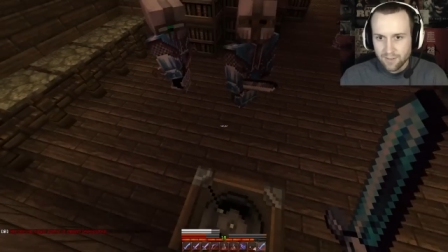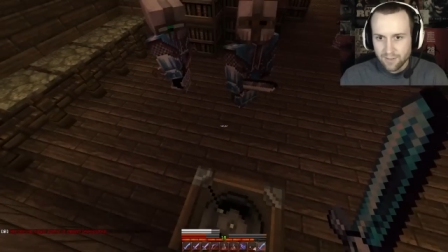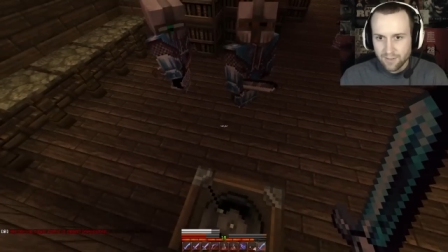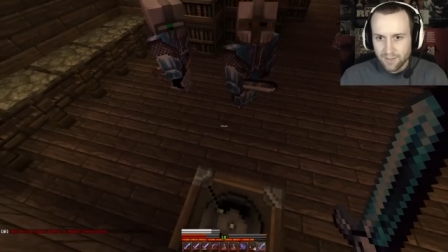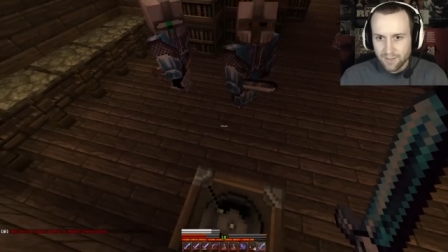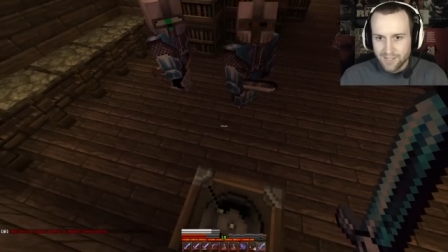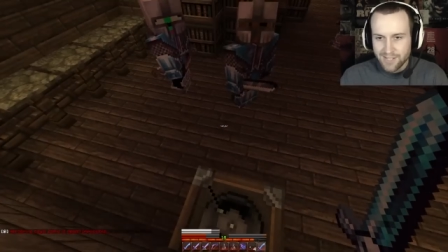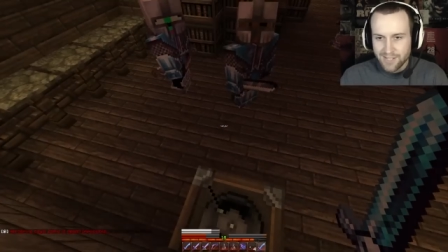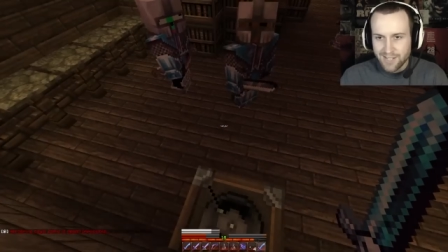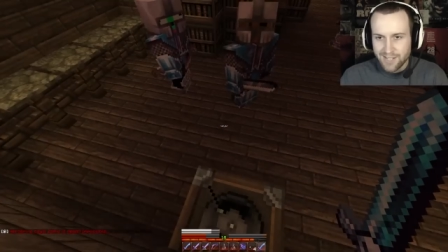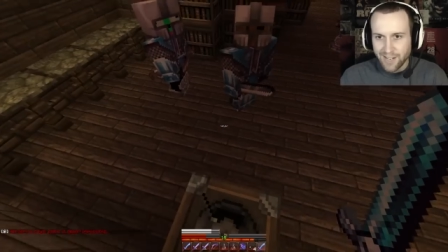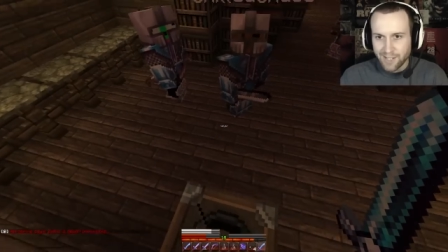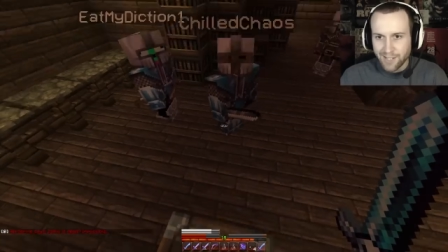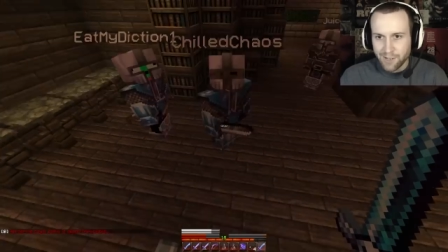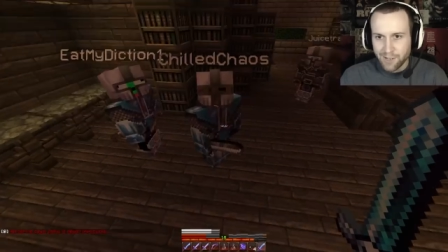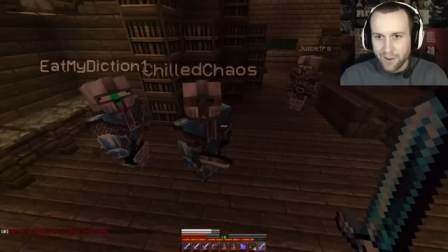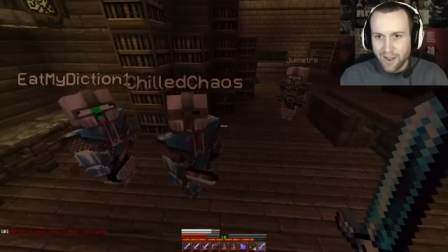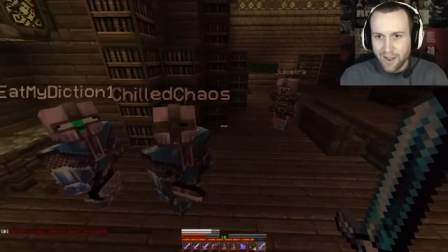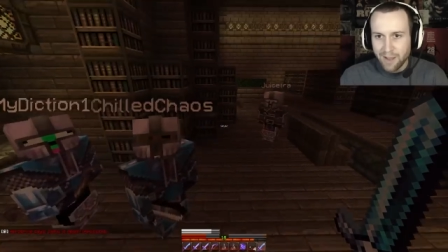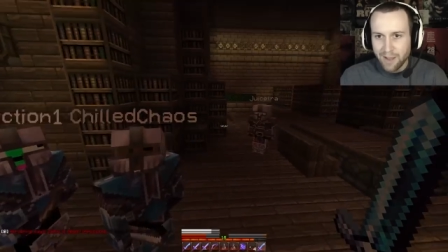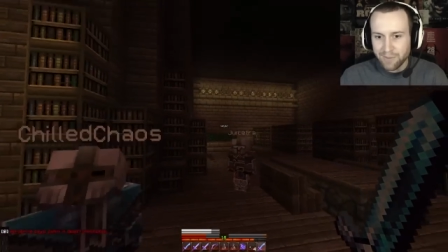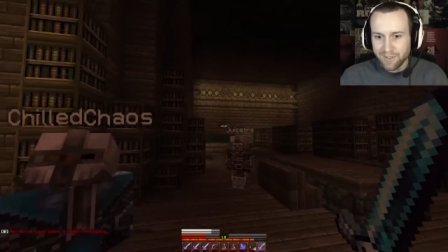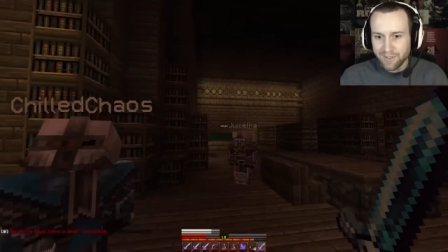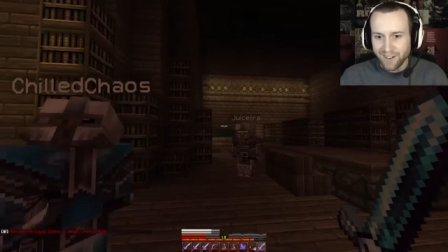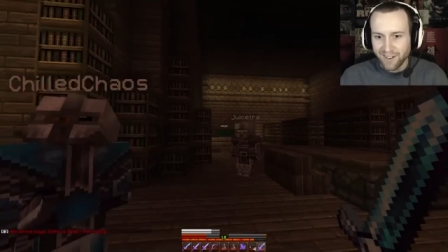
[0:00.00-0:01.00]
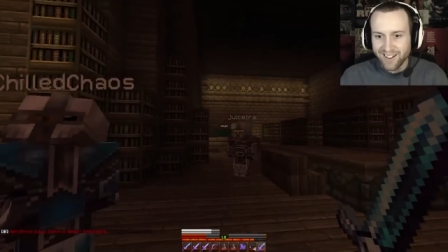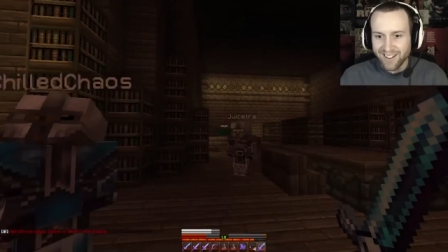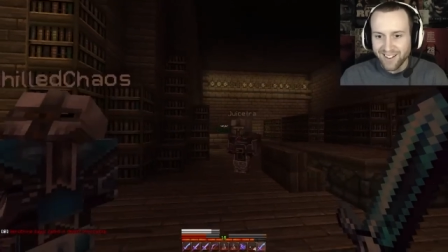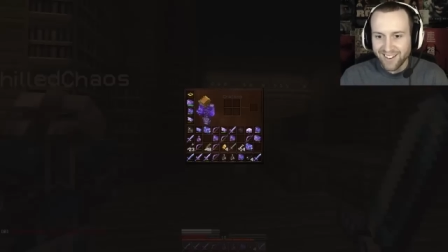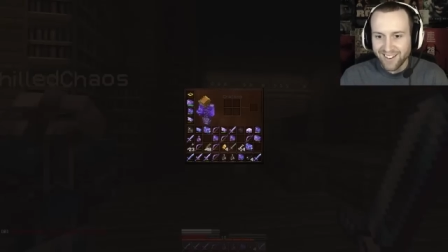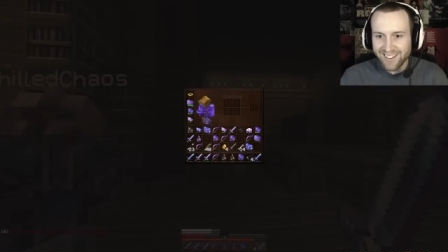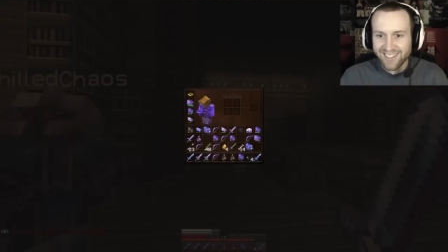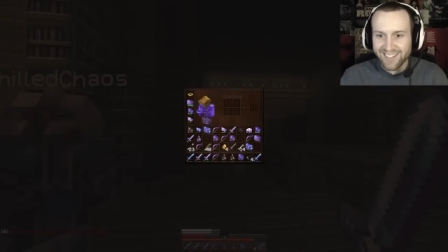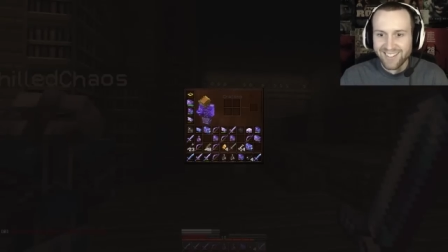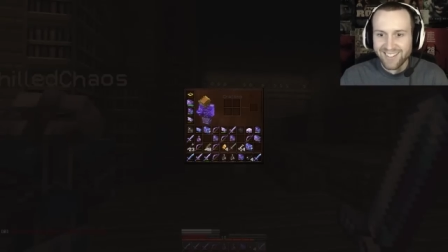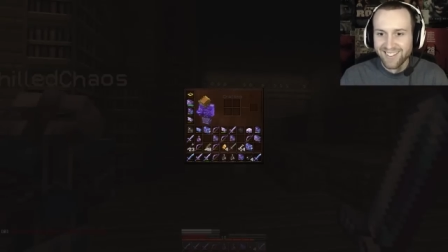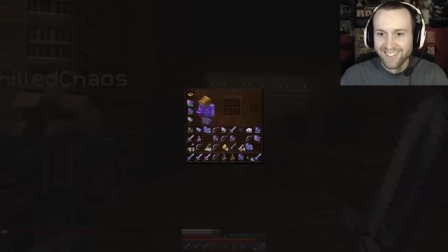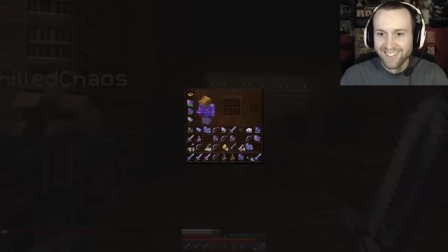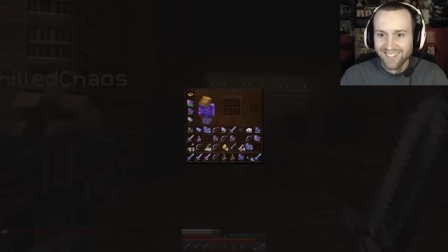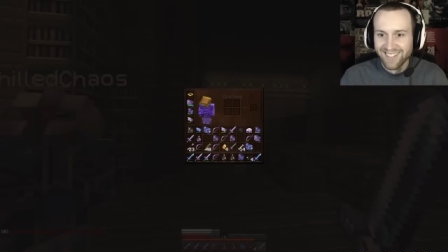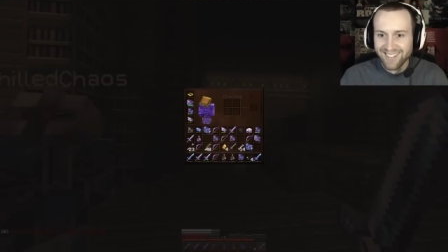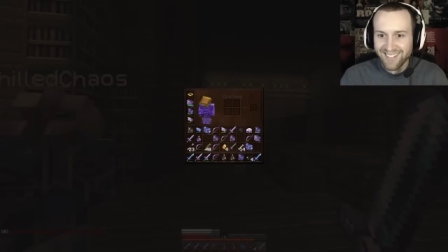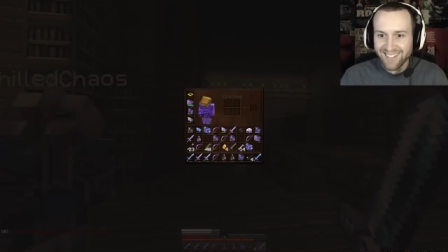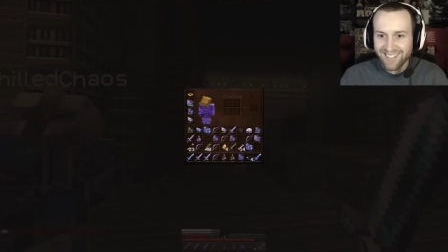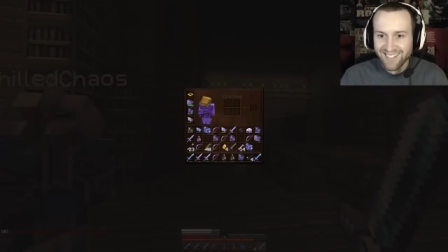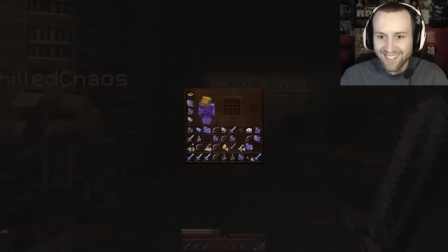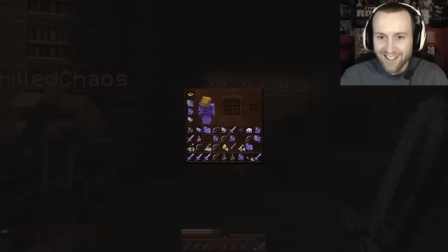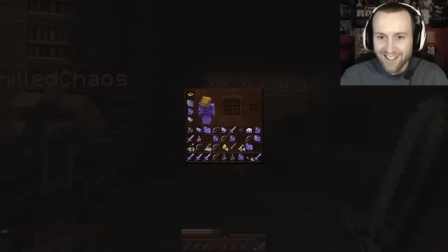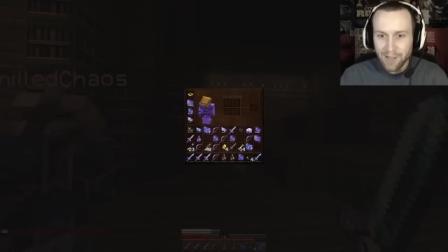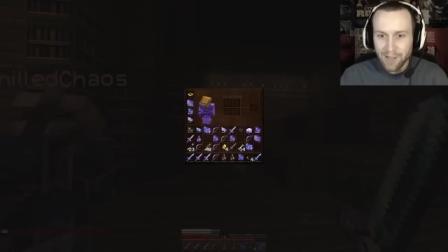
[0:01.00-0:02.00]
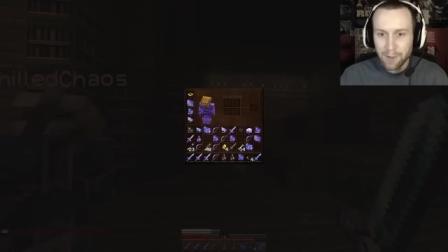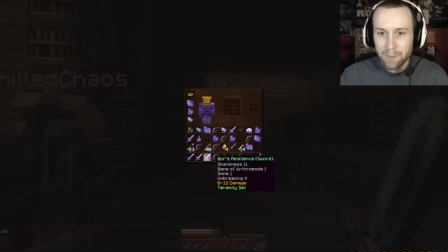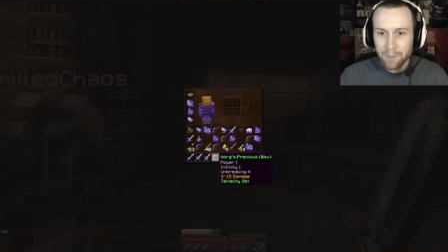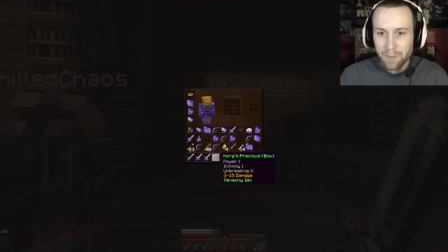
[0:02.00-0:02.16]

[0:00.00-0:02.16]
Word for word: He just got crapped on. What did it?